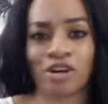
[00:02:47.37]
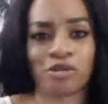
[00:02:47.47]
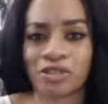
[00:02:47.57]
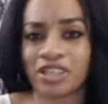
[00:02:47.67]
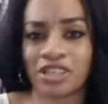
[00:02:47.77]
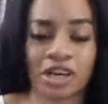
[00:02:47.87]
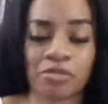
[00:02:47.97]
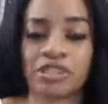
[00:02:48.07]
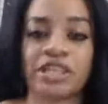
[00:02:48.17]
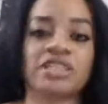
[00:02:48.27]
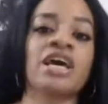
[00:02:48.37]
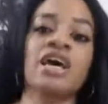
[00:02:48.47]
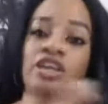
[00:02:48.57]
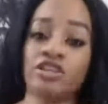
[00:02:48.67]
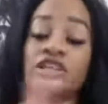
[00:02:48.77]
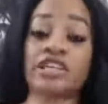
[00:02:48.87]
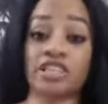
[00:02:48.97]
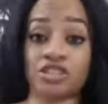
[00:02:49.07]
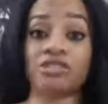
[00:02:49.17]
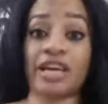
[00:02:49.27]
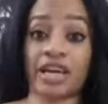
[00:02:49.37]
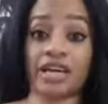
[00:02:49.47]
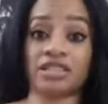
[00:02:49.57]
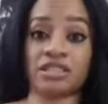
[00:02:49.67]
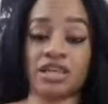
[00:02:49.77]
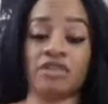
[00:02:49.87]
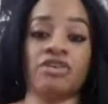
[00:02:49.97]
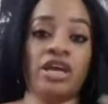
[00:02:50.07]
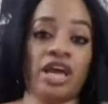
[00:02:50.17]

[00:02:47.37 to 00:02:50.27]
within a couple of days, you're looking to do that kind of stuff.